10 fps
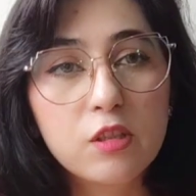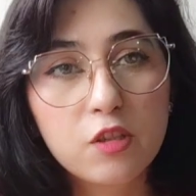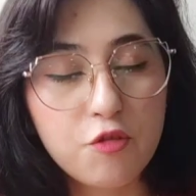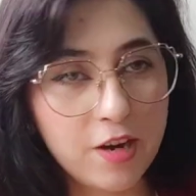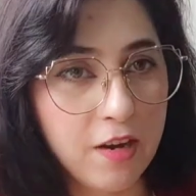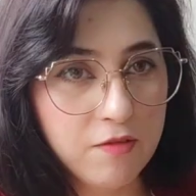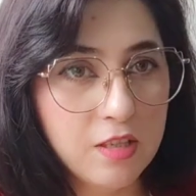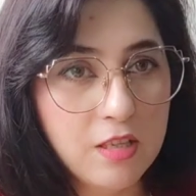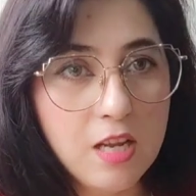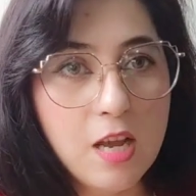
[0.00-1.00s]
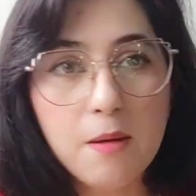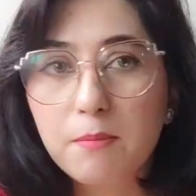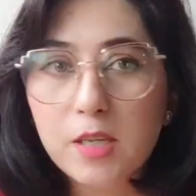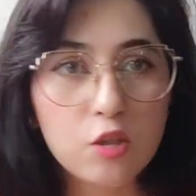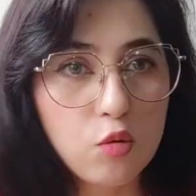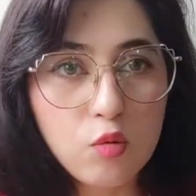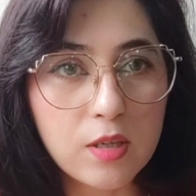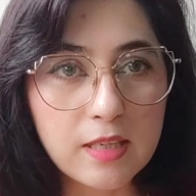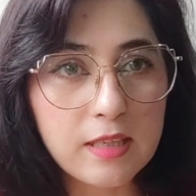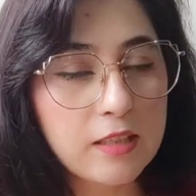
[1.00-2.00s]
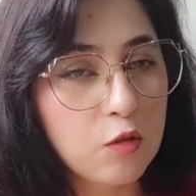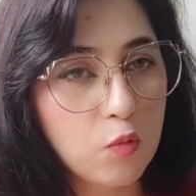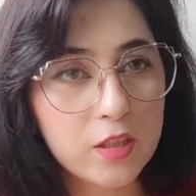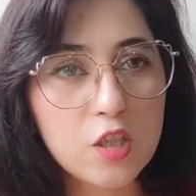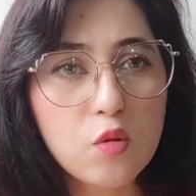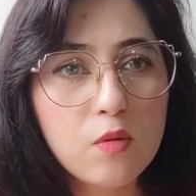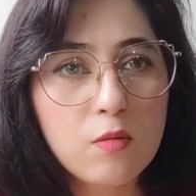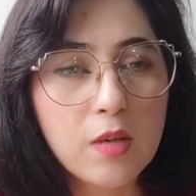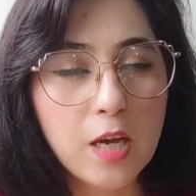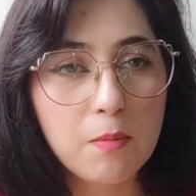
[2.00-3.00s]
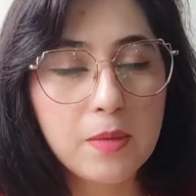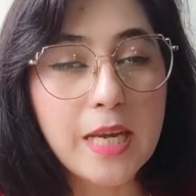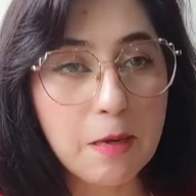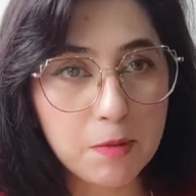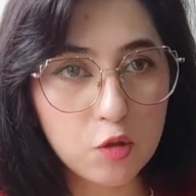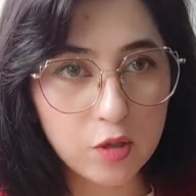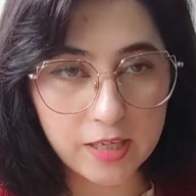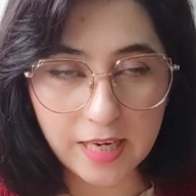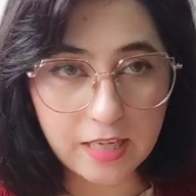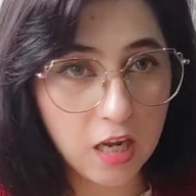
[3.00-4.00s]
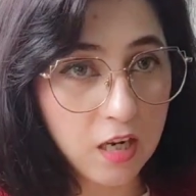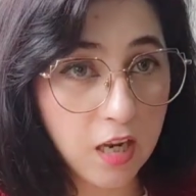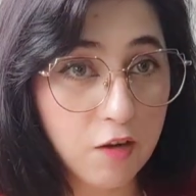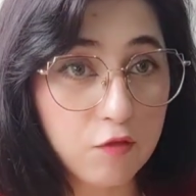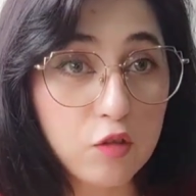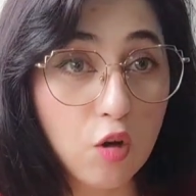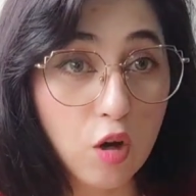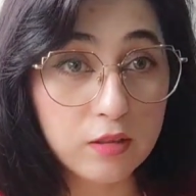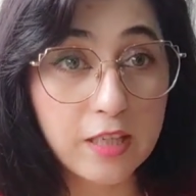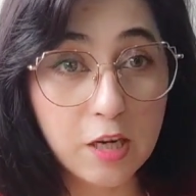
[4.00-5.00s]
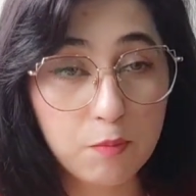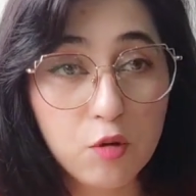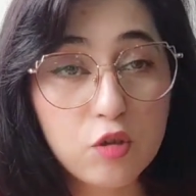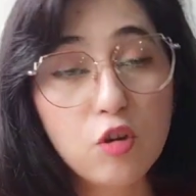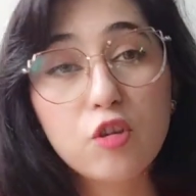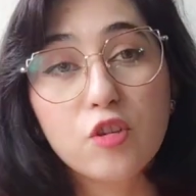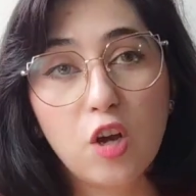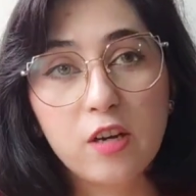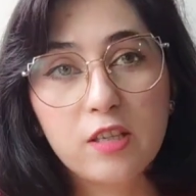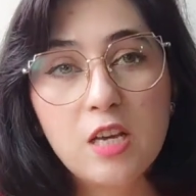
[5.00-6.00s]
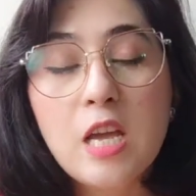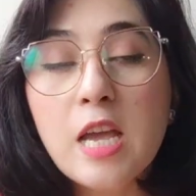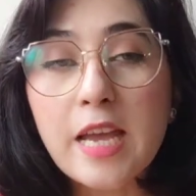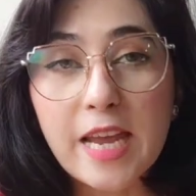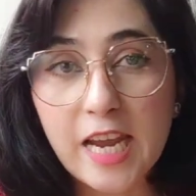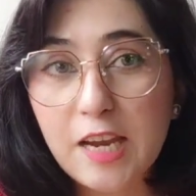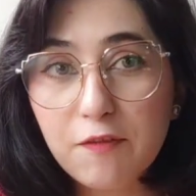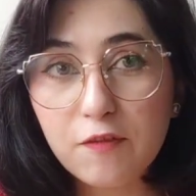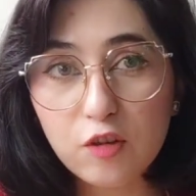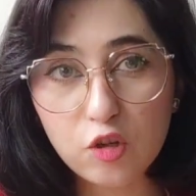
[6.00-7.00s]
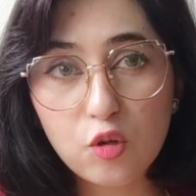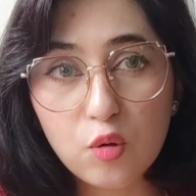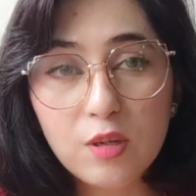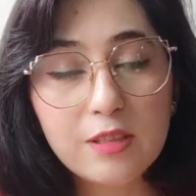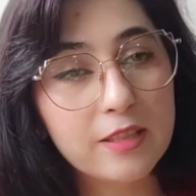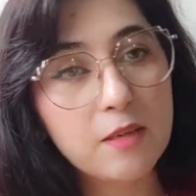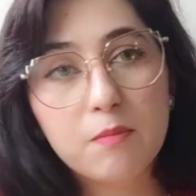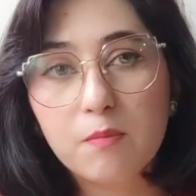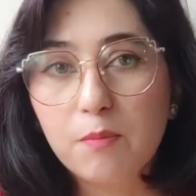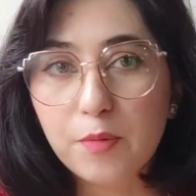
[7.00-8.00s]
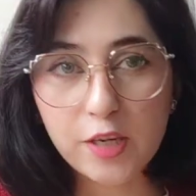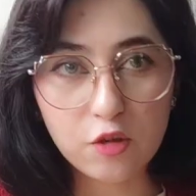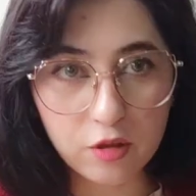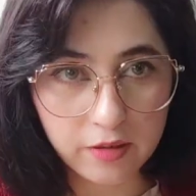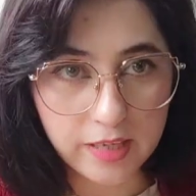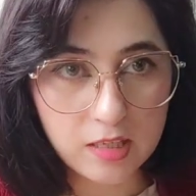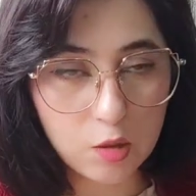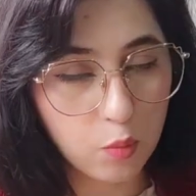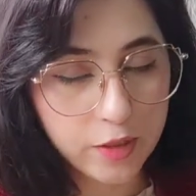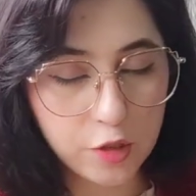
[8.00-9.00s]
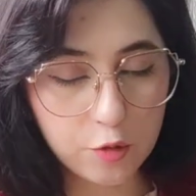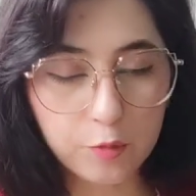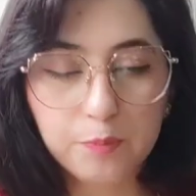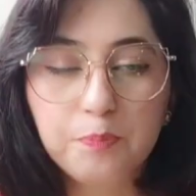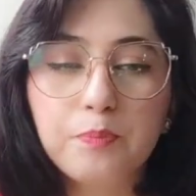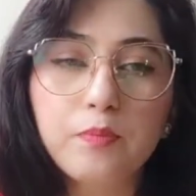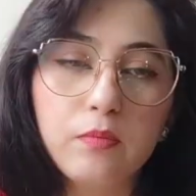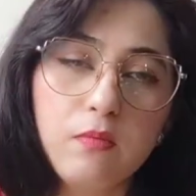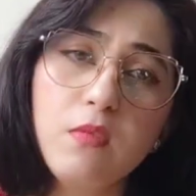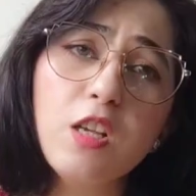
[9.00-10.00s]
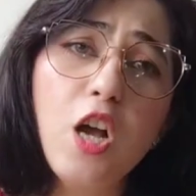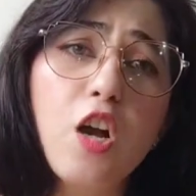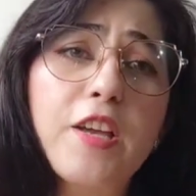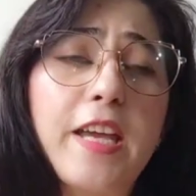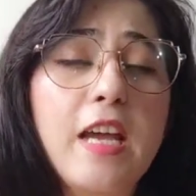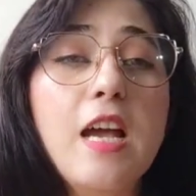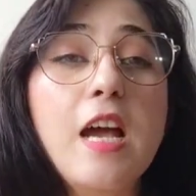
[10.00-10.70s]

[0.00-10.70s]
travel. Must Google it, that whether you will be able to get any halal food on the airport or not. If no, then bring your things with you. Okay,